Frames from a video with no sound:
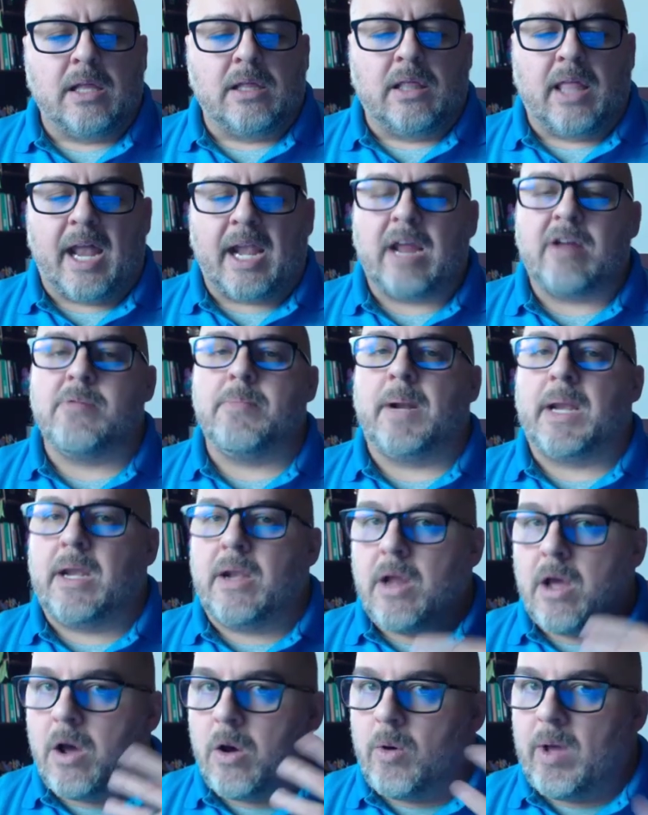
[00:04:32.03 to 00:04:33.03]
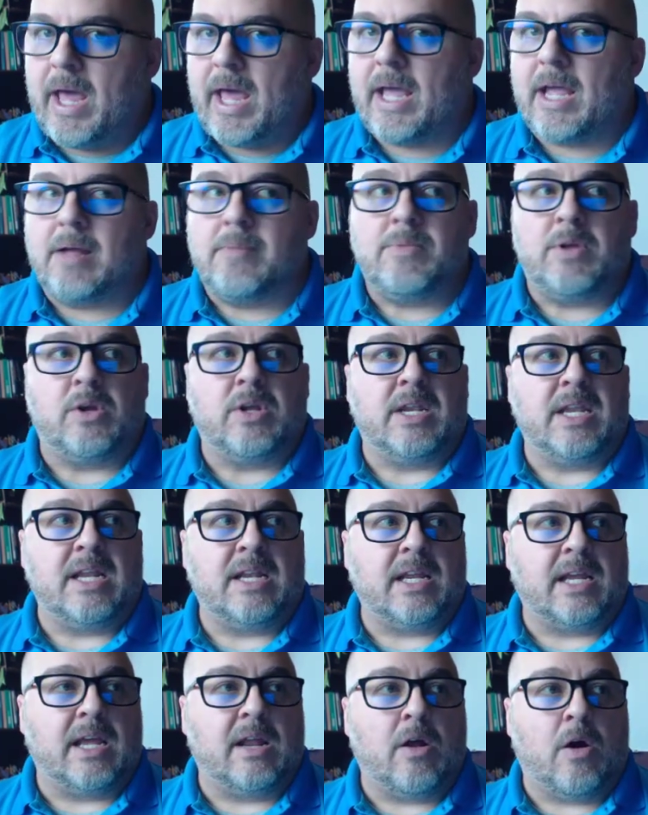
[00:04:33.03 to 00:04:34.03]
letting everybody know, hey, you
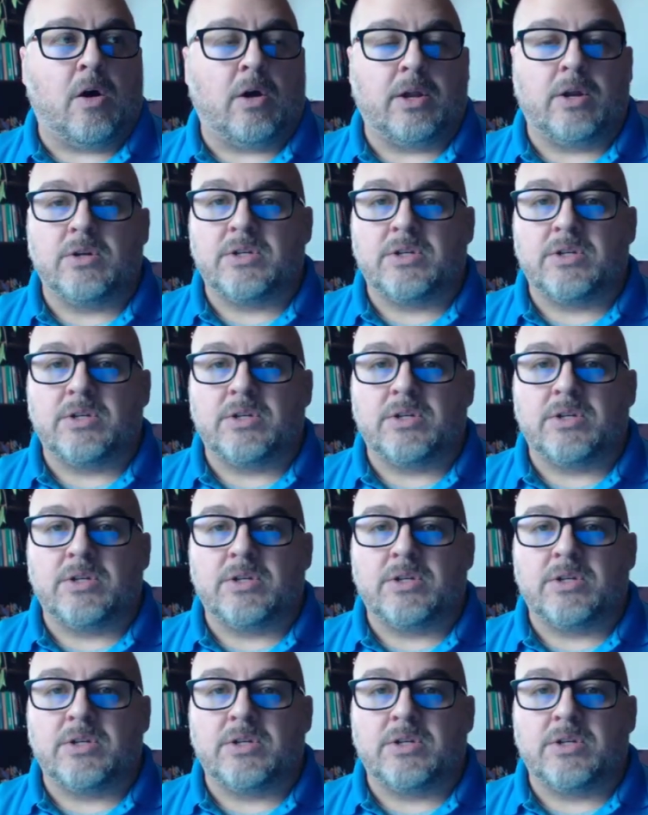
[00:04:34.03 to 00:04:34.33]
need to get all